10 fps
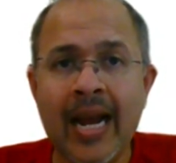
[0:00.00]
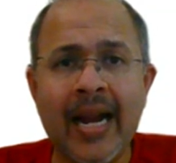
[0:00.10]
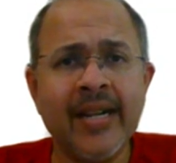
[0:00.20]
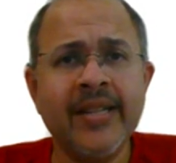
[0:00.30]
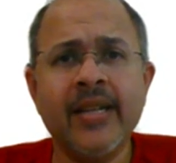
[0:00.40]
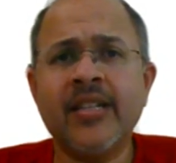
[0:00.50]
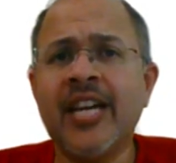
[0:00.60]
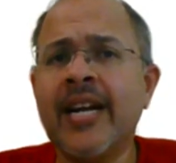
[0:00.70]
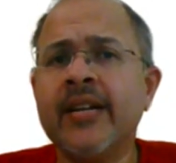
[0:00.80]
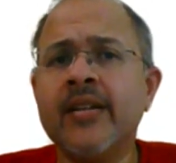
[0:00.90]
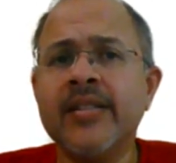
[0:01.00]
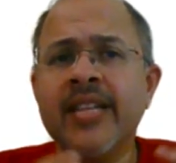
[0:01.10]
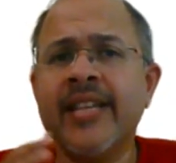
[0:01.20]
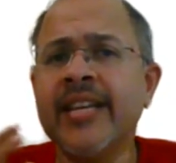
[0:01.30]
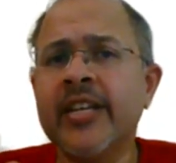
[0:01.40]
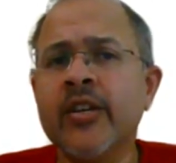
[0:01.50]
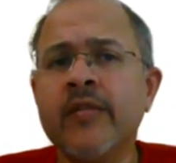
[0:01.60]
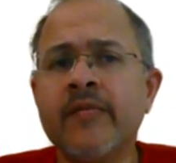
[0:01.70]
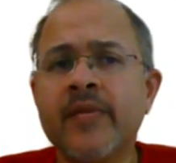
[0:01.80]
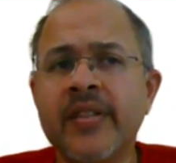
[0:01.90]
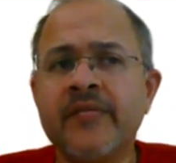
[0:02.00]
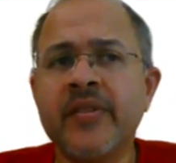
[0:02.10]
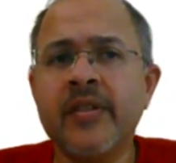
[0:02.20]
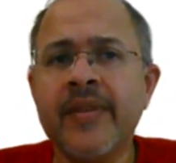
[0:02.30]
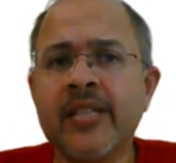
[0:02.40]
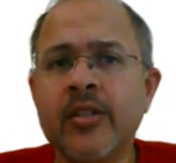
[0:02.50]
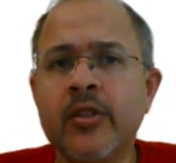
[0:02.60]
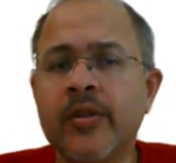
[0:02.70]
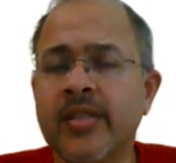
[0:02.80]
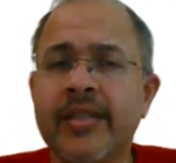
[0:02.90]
and they're thinking of different ways to do it.